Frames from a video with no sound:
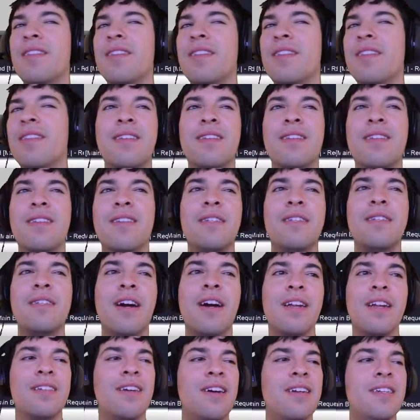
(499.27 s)
It's hard
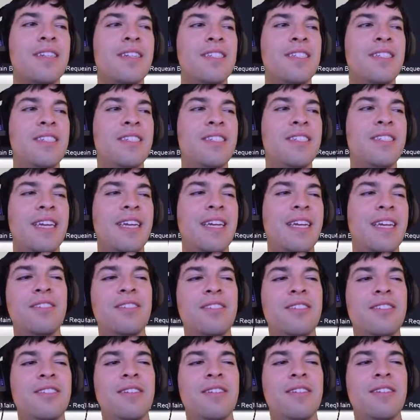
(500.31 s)
to change to
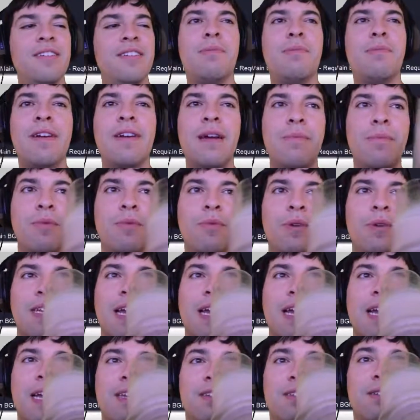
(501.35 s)
another program once you
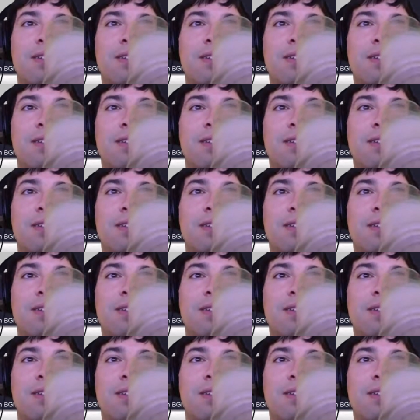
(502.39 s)
got used to